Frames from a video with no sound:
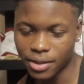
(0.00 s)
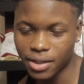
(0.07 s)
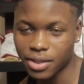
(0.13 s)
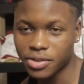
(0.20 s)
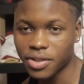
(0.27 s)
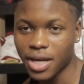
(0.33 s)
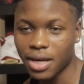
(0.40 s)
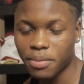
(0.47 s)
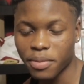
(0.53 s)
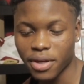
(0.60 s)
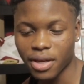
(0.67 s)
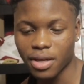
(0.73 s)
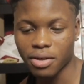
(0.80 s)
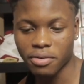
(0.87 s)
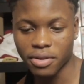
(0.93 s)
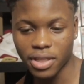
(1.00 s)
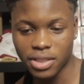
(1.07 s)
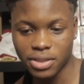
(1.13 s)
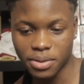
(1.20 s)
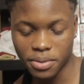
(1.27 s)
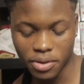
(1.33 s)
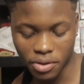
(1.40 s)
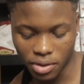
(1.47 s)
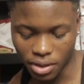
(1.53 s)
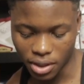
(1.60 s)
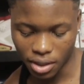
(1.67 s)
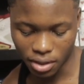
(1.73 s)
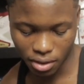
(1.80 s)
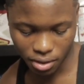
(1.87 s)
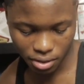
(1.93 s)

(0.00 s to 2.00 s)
I thought you gotta be in a relationship to go on a date.